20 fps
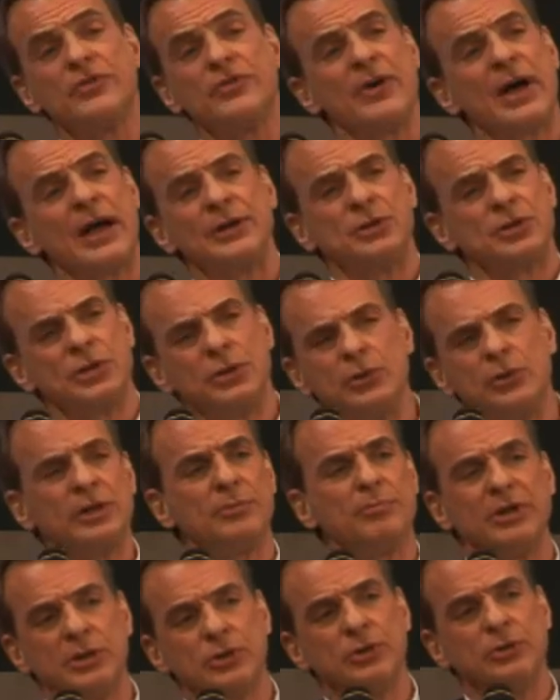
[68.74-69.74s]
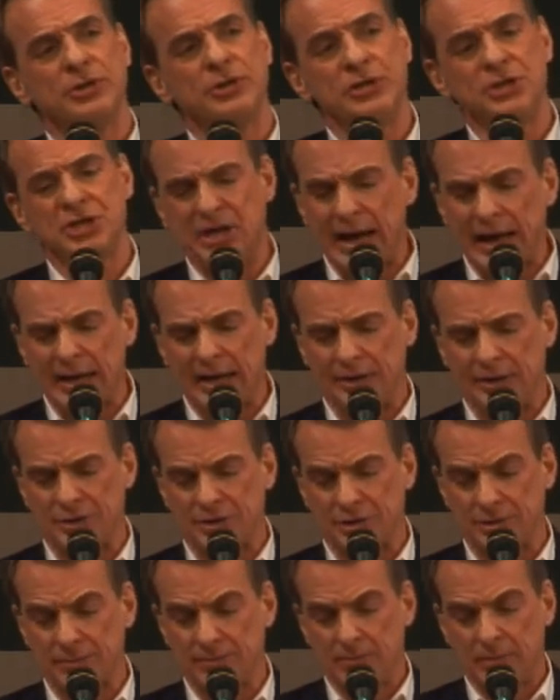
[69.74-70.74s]
the fine-tuning be due to
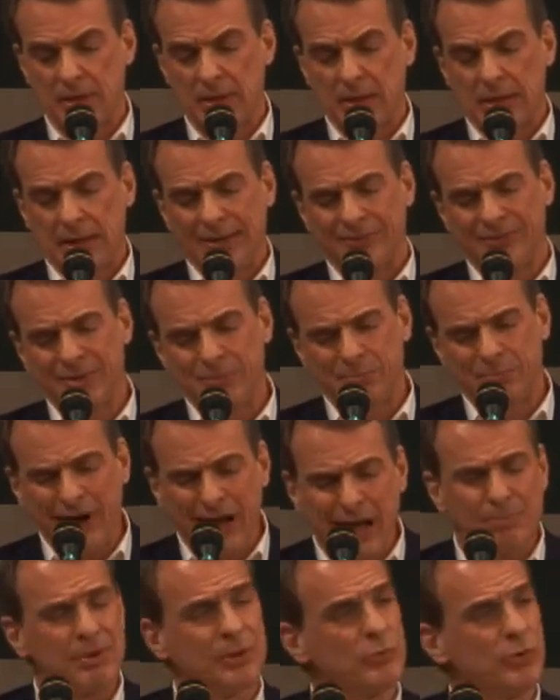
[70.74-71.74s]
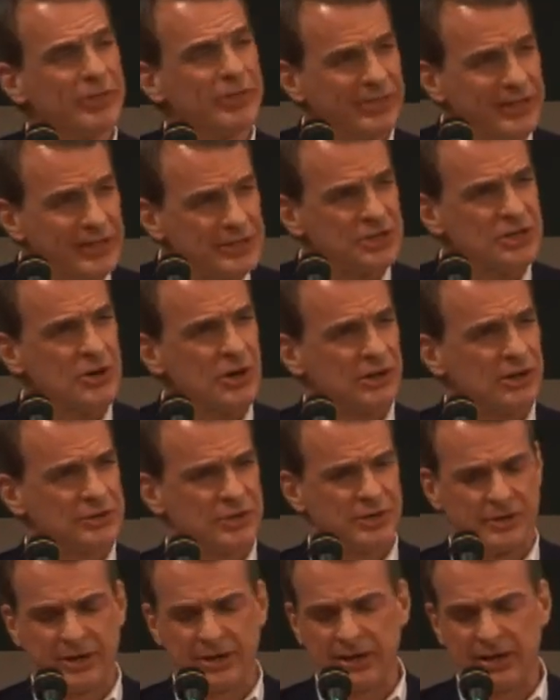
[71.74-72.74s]
chance? Well, the problem with this
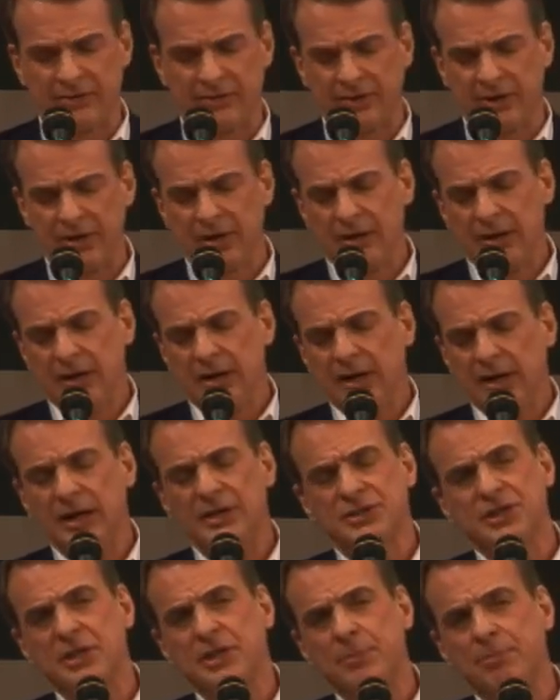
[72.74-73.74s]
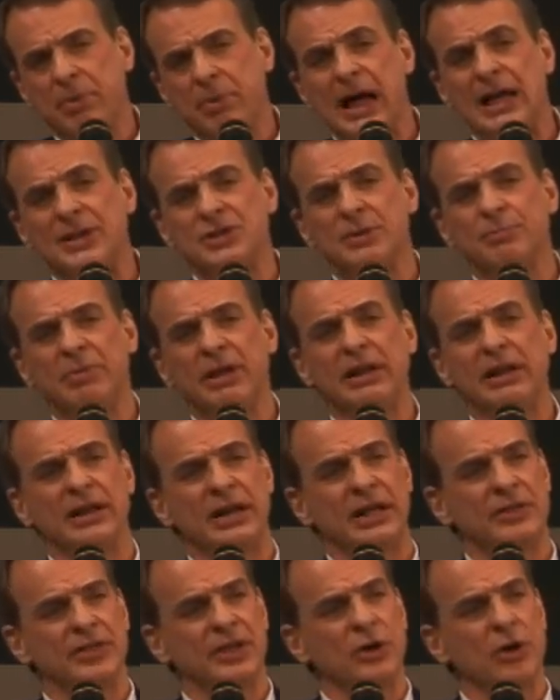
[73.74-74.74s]
alternative is that the
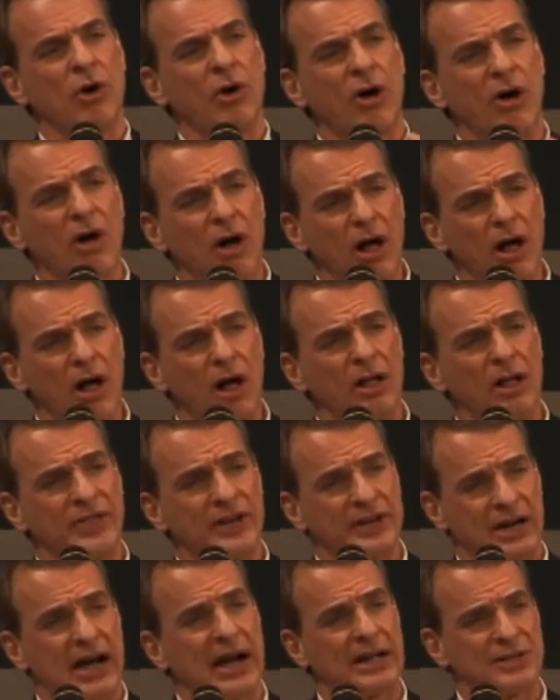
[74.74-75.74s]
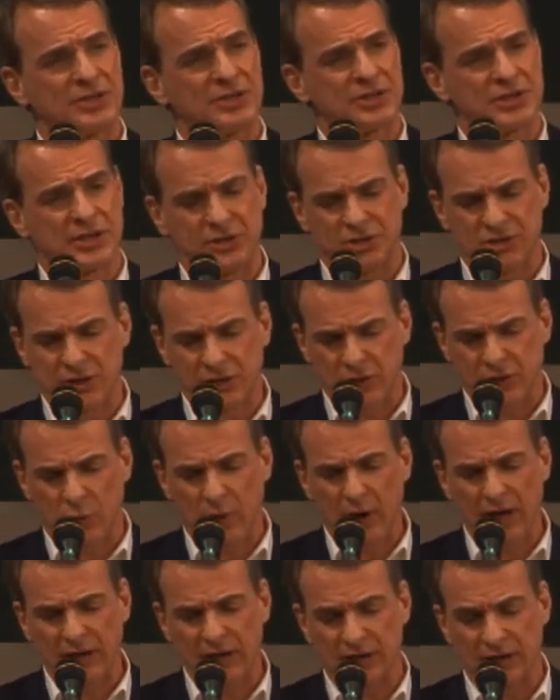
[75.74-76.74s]
possibility that all the constants and
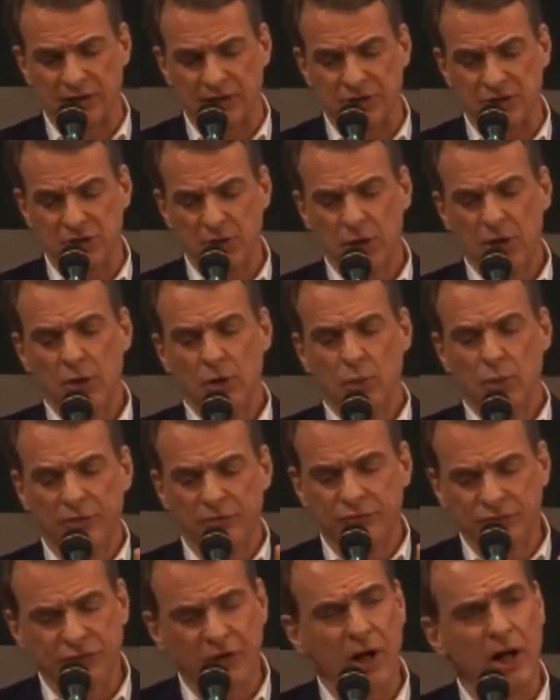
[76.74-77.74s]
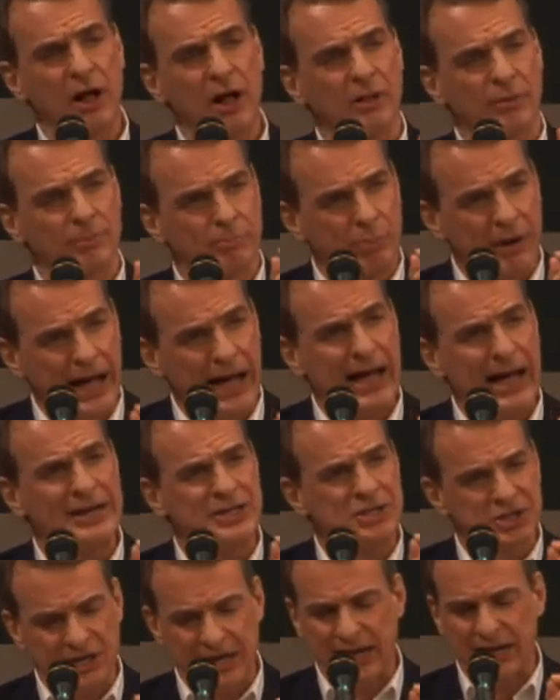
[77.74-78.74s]
quantities would fall by
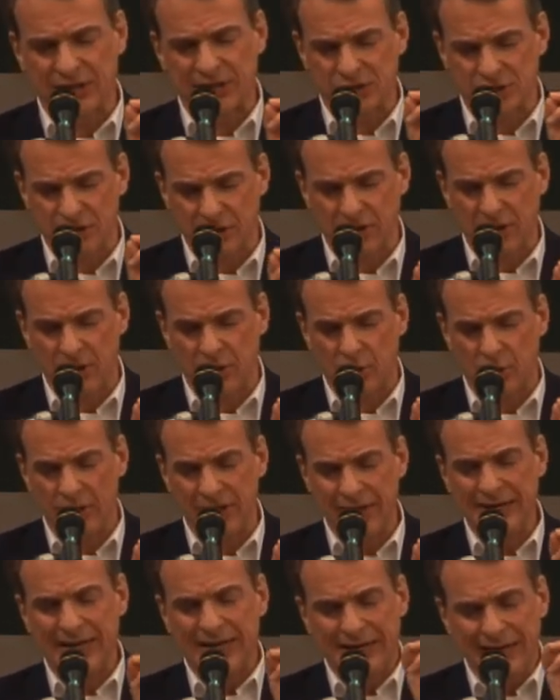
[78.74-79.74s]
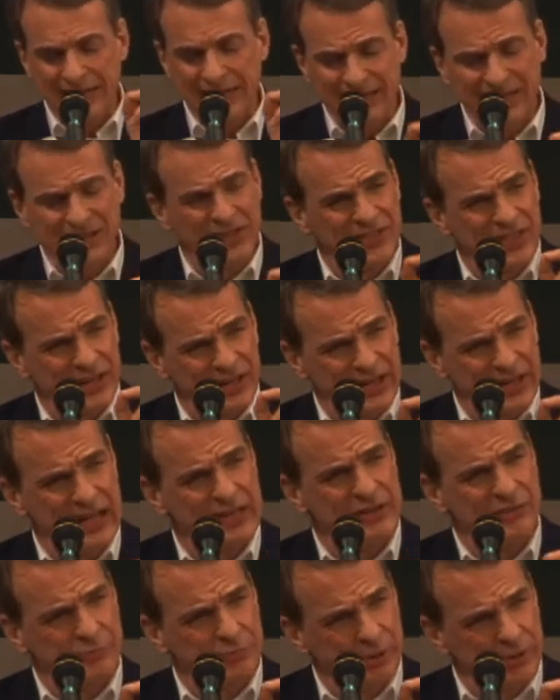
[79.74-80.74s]
chance alone into the
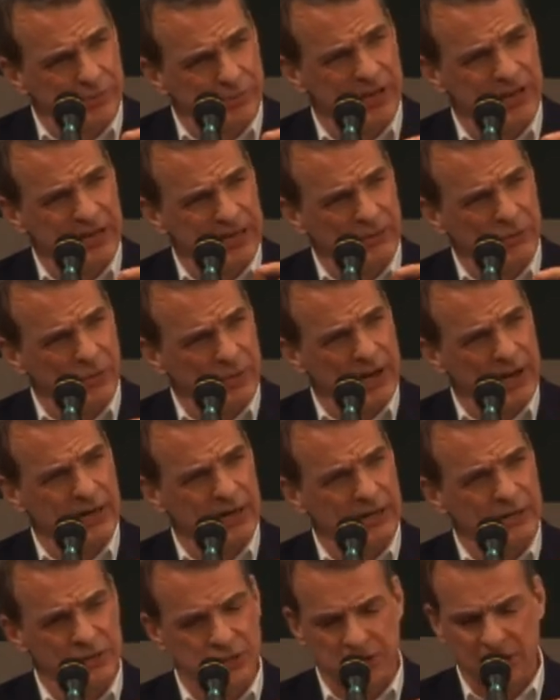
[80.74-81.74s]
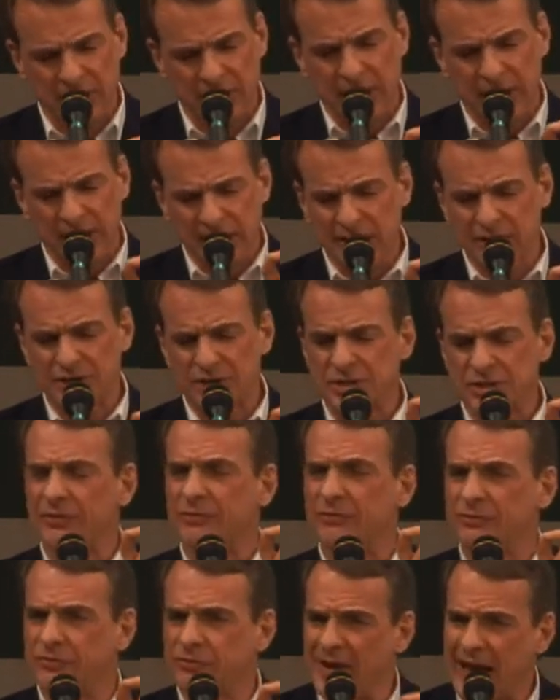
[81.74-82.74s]
life-permitting range is
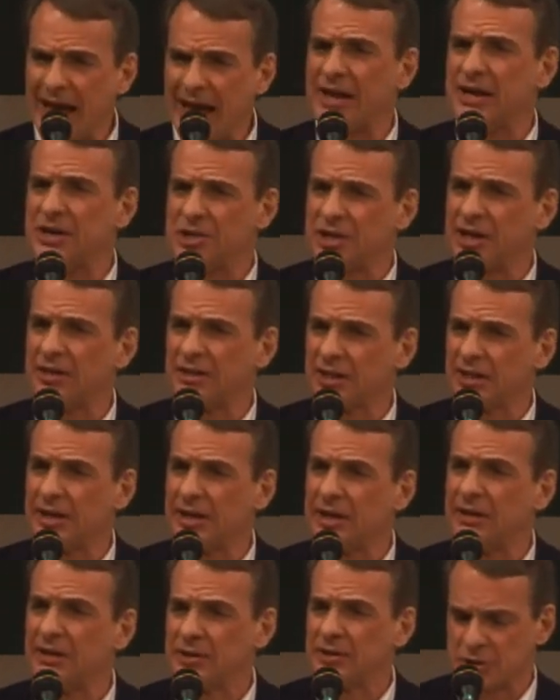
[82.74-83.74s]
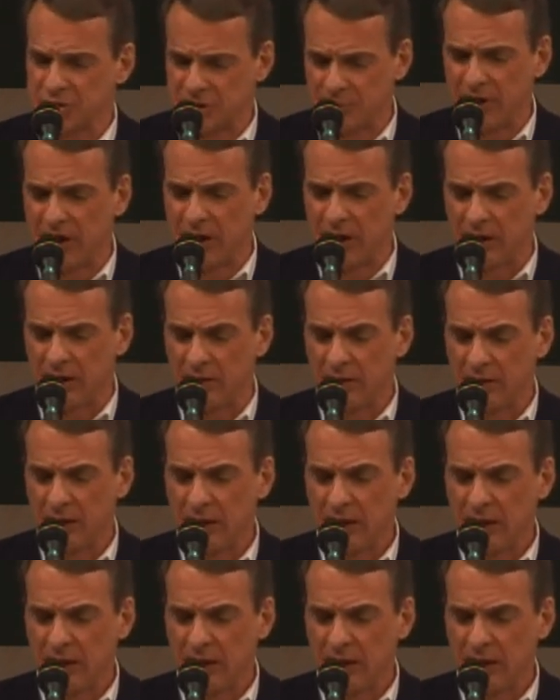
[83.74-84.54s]
vanishingly small.